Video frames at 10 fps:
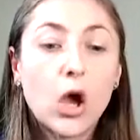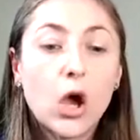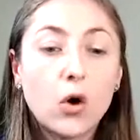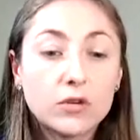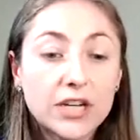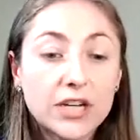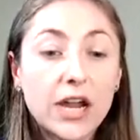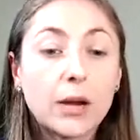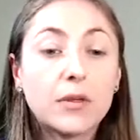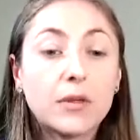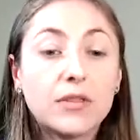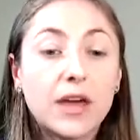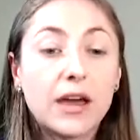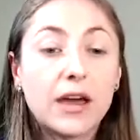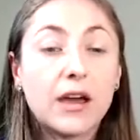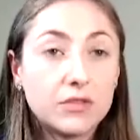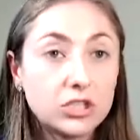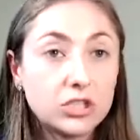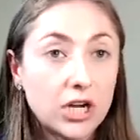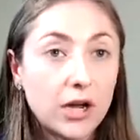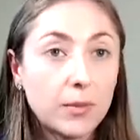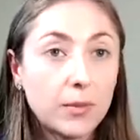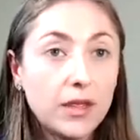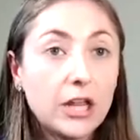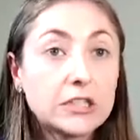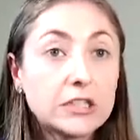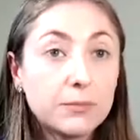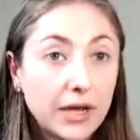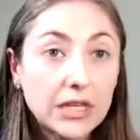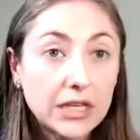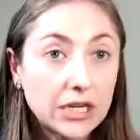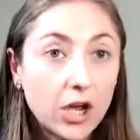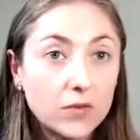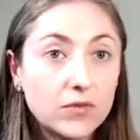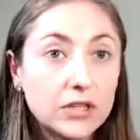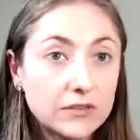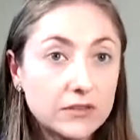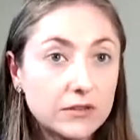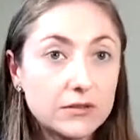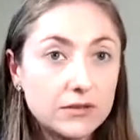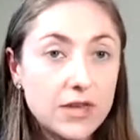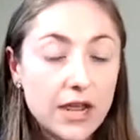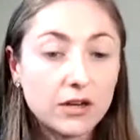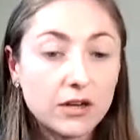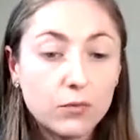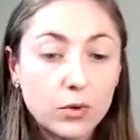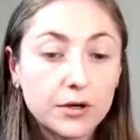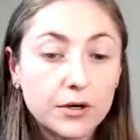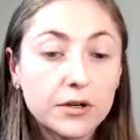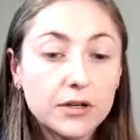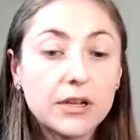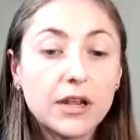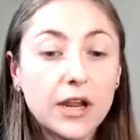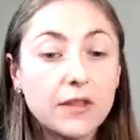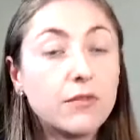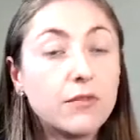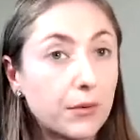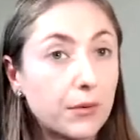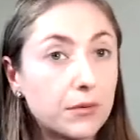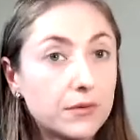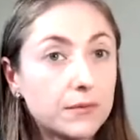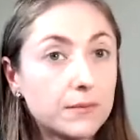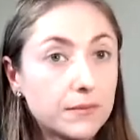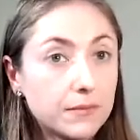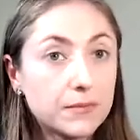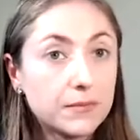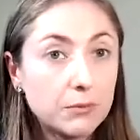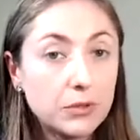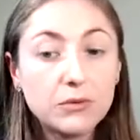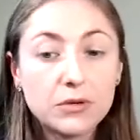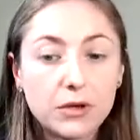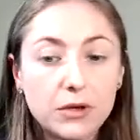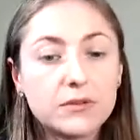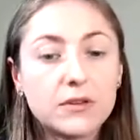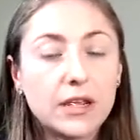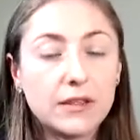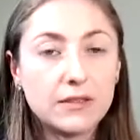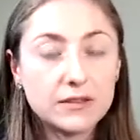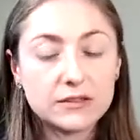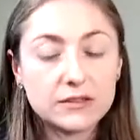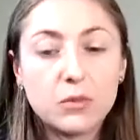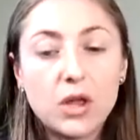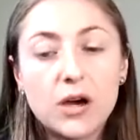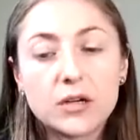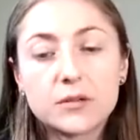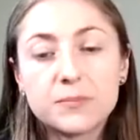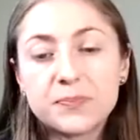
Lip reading: over time of the job spiking of this negative word in those compute nodes in the system log.